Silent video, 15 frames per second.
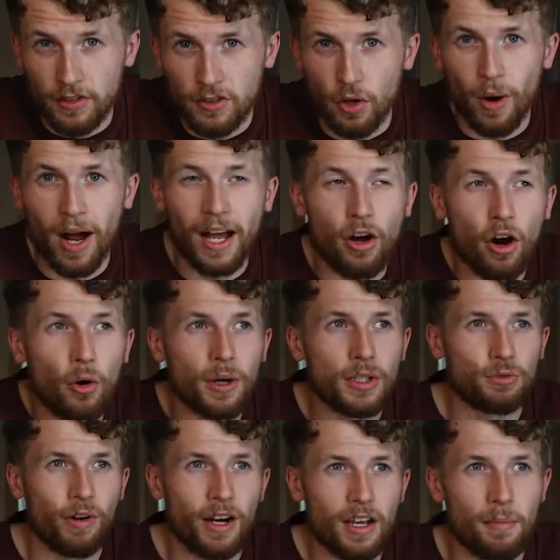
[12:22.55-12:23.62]
So I
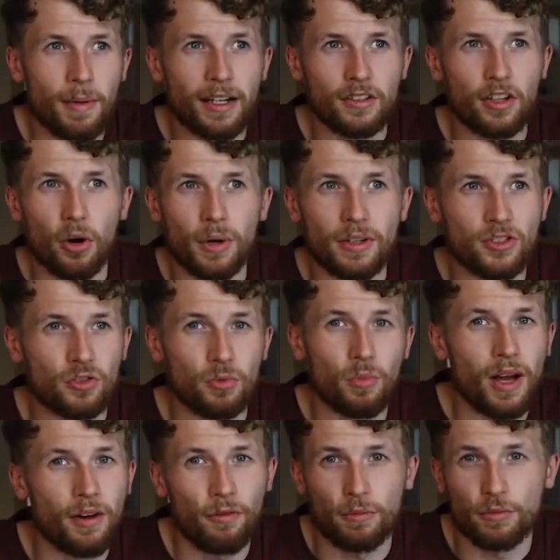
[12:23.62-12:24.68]
always recommend going
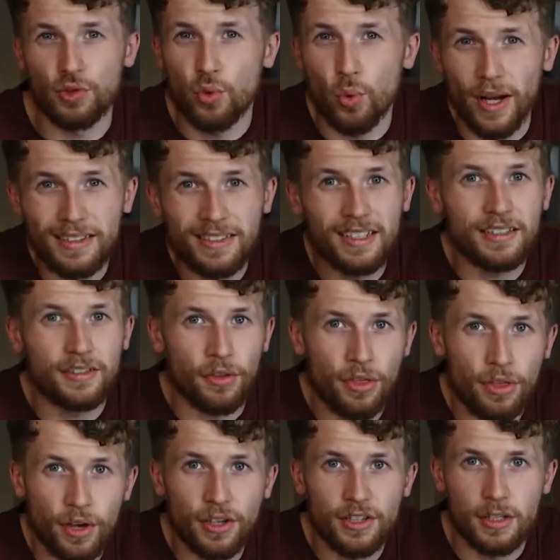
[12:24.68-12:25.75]
somewhere from 20 to
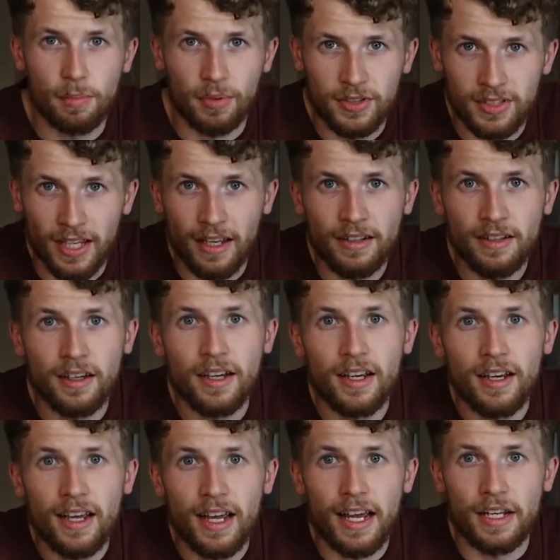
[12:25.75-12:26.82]
30%
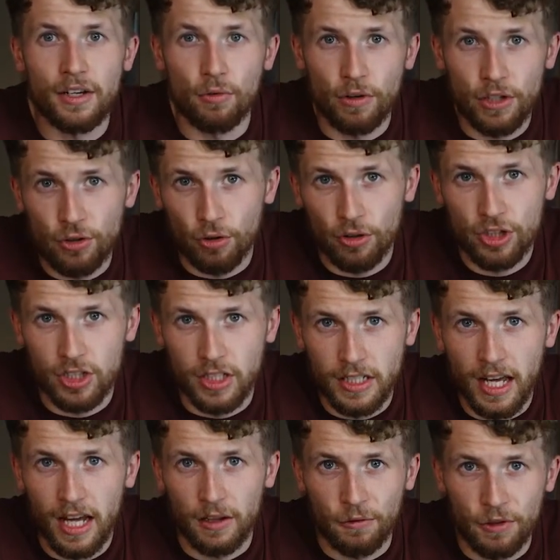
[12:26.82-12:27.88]
in a reduction in
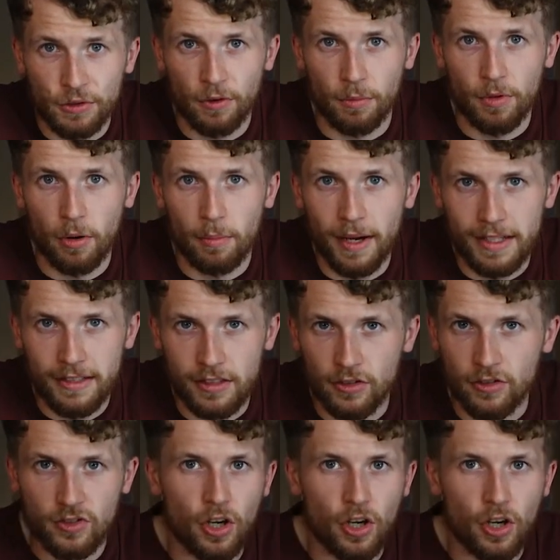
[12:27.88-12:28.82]
calories from your maintenance.